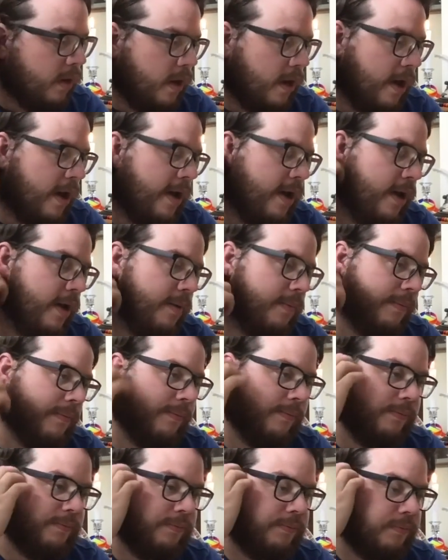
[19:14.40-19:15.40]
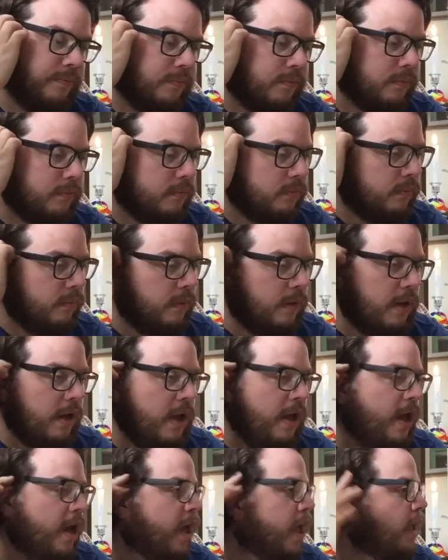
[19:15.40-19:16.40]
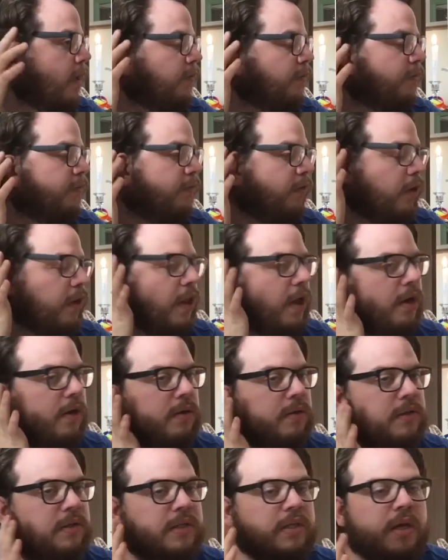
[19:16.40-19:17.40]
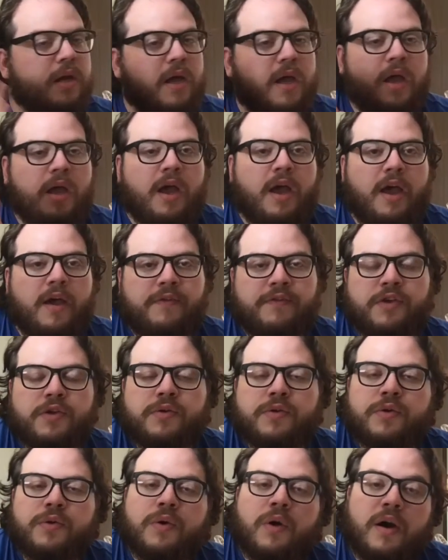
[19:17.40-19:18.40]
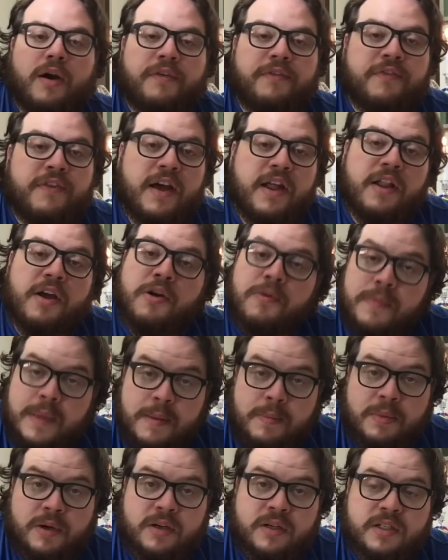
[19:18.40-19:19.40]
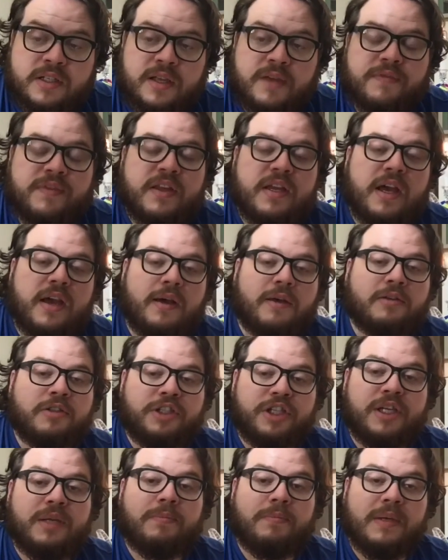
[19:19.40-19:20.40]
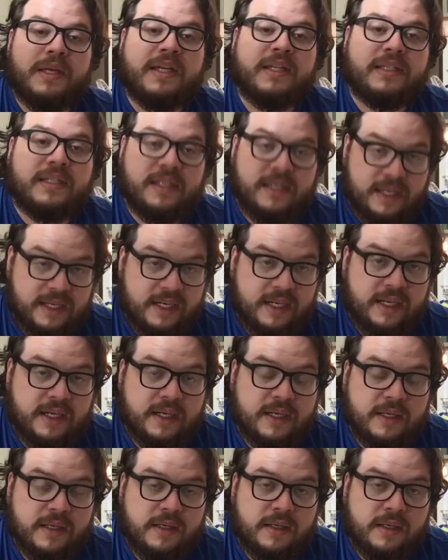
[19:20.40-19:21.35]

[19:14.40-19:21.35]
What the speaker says: And for those of you who are fellow members of the LGBTQA